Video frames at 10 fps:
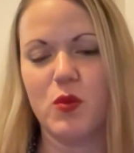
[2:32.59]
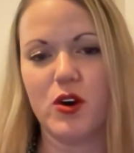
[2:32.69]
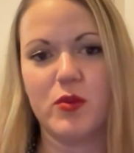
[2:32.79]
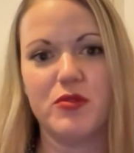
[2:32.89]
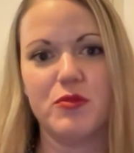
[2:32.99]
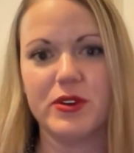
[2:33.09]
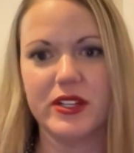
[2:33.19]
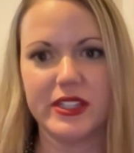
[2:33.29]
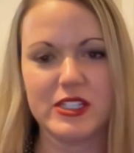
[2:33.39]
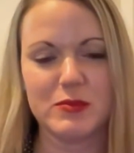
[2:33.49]
work with
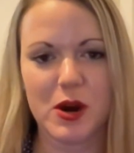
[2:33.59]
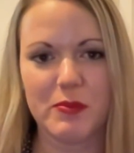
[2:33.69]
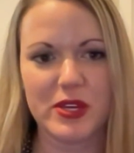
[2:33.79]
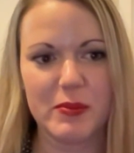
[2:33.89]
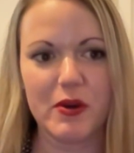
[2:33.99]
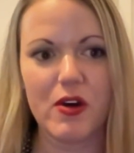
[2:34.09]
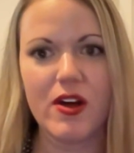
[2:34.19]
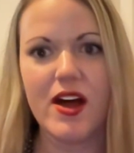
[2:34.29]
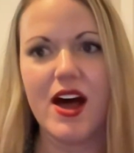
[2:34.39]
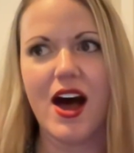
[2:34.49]
really smart
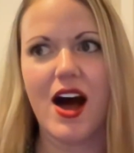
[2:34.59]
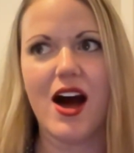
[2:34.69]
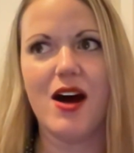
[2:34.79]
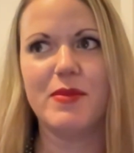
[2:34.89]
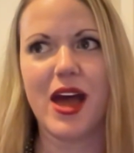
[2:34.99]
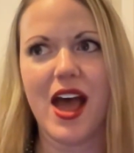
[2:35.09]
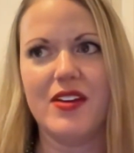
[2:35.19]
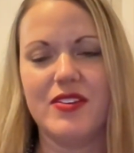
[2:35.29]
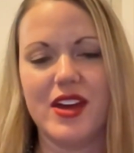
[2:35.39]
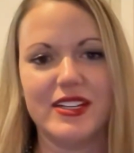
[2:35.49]
people, um,
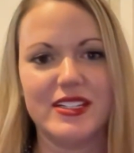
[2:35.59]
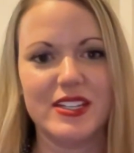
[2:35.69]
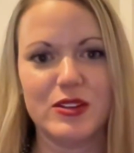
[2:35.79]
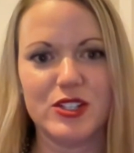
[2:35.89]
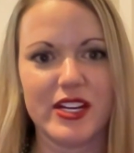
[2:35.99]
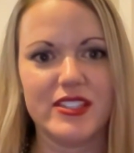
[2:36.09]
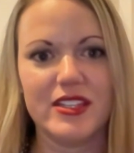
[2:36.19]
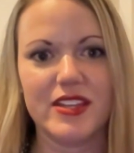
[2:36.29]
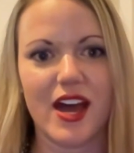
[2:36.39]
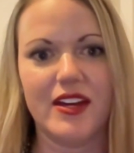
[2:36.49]
and then continue
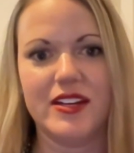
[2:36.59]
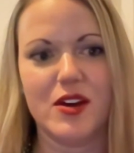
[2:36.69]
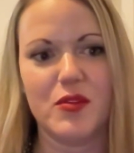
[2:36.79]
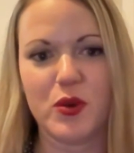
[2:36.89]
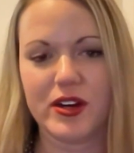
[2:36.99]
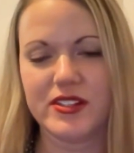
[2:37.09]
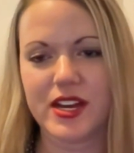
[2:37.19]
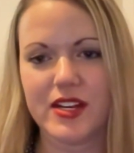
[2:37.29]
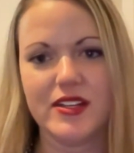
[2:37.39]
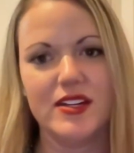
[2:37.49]
chasing that and have worked
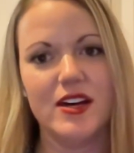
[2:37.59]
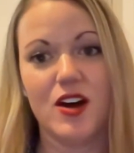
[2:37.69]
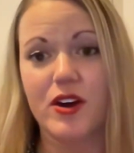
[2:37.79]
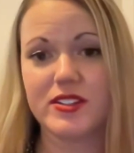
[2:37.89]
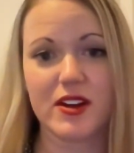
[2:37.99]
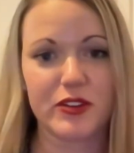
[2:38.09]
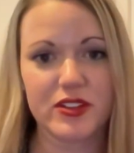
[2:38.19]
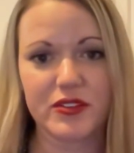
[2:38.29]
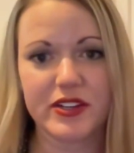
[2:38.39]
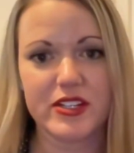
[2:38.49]
at across several
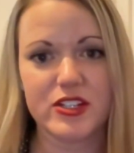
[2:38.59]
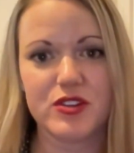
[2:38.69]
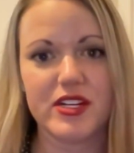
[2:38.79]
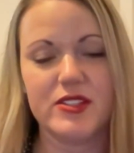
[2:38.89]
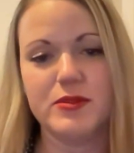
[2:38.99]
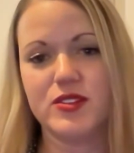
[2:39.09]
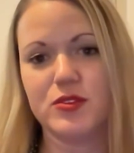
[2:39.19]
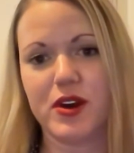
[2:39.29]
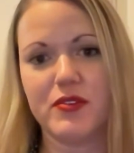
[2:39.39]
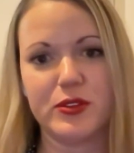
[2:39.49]
different industries as
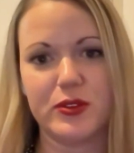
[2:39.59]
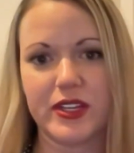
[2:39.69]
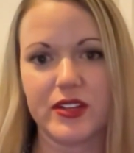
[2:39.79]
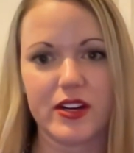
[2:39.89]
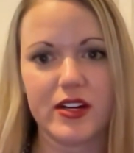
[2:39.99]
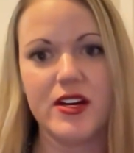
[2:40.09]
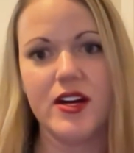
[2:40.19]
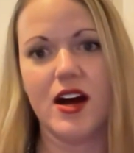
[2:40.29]
a revenue leader.